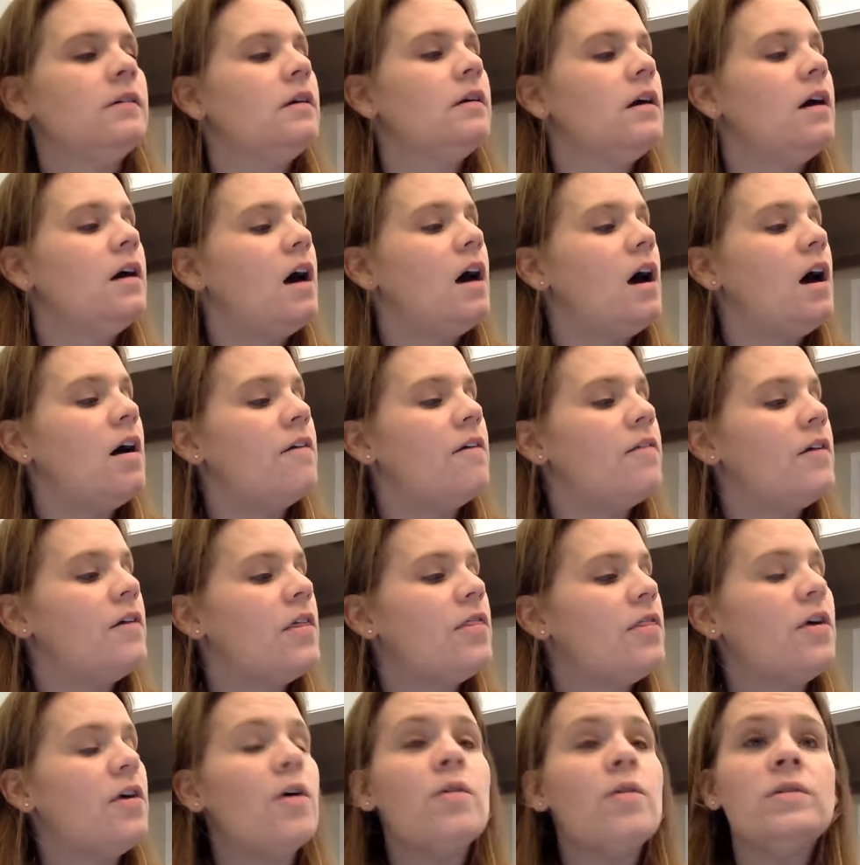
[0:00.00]

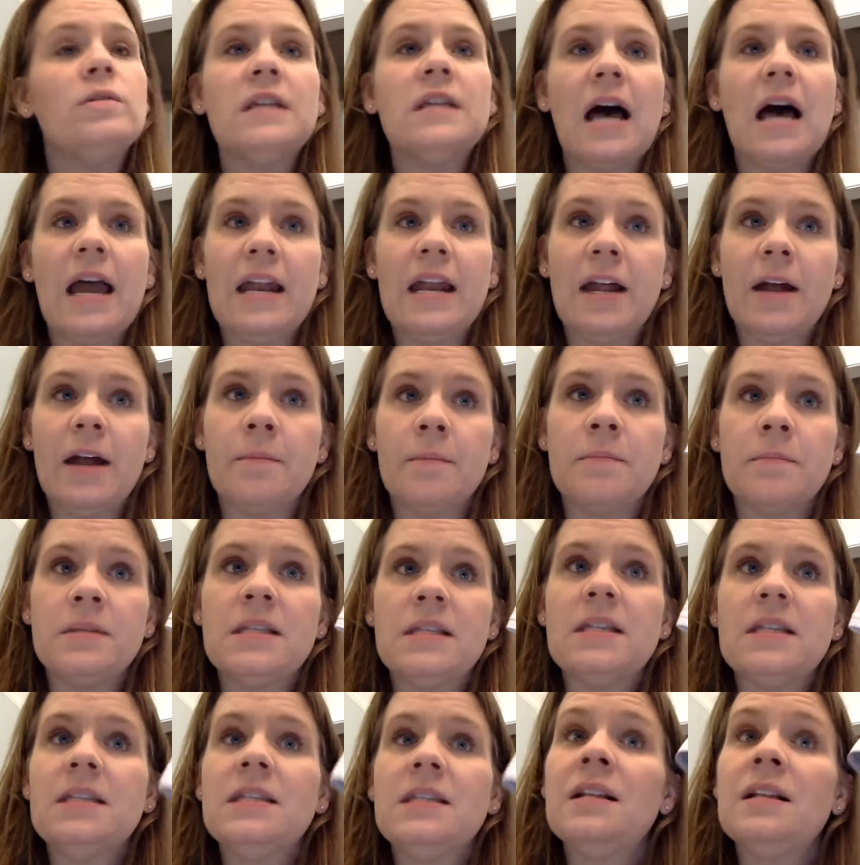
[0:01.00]
of those
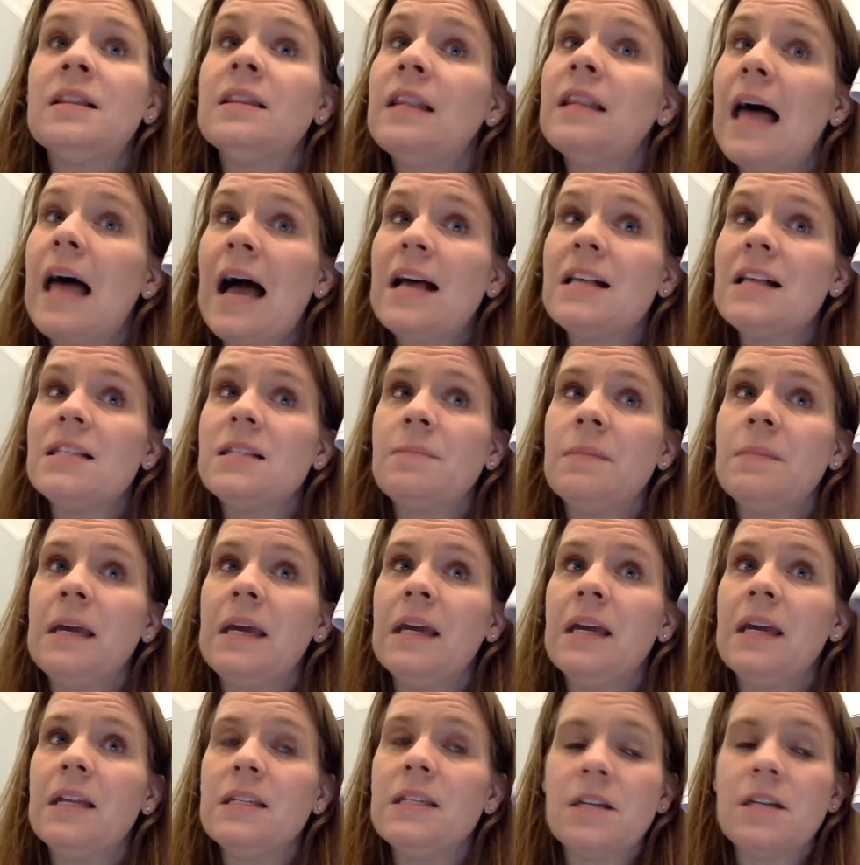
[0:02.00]
items to last
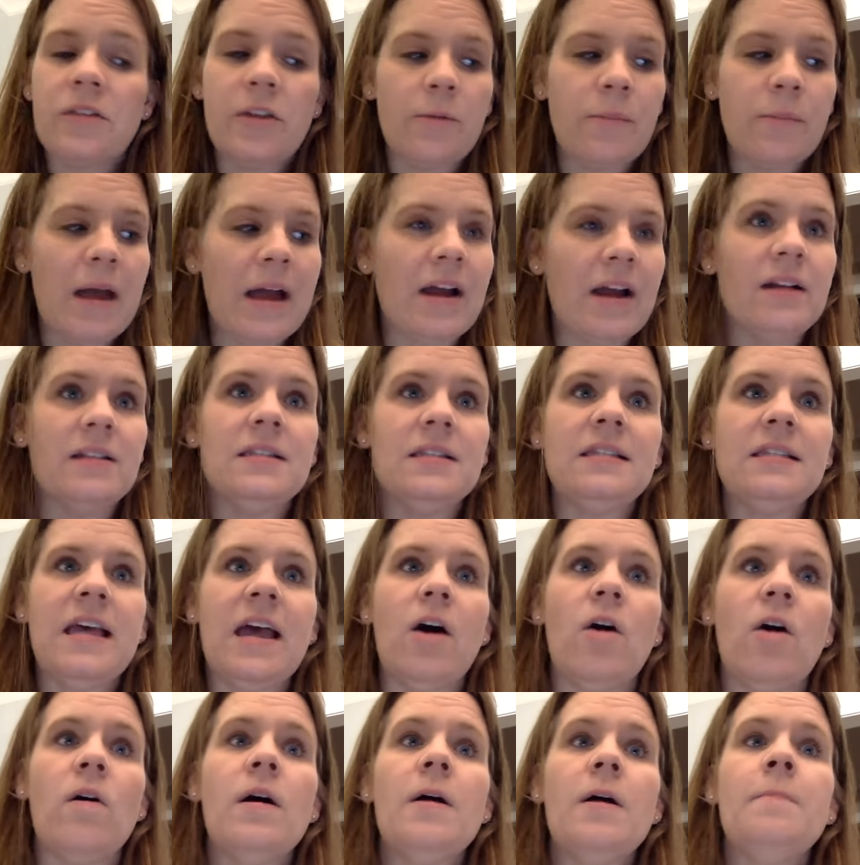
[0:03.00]
me until they're back on
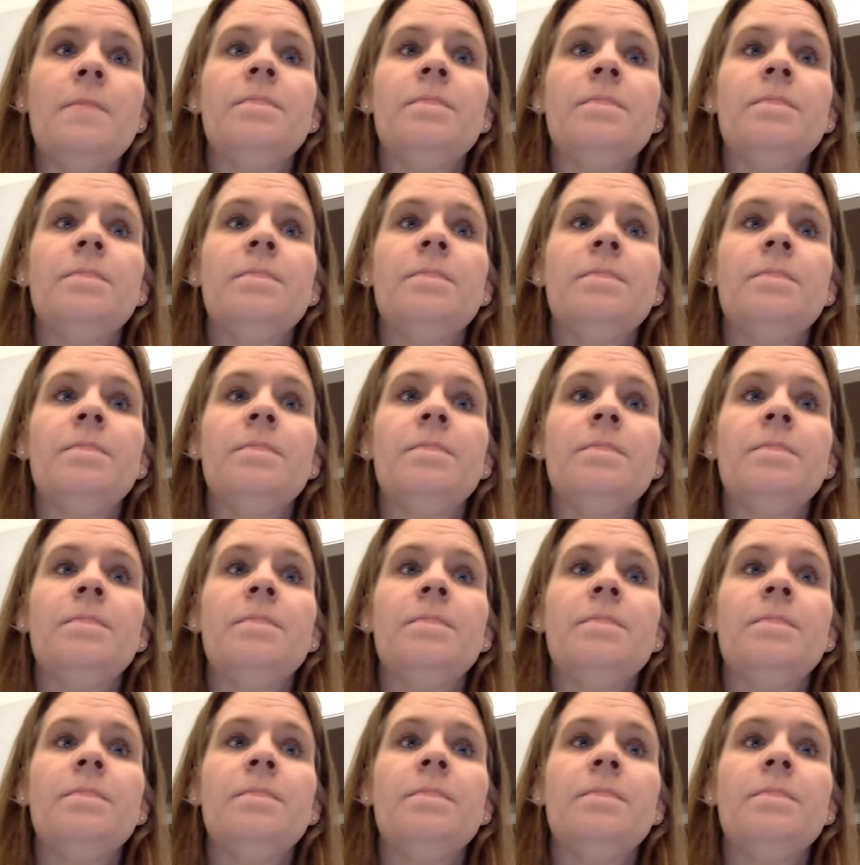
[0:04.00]
sale.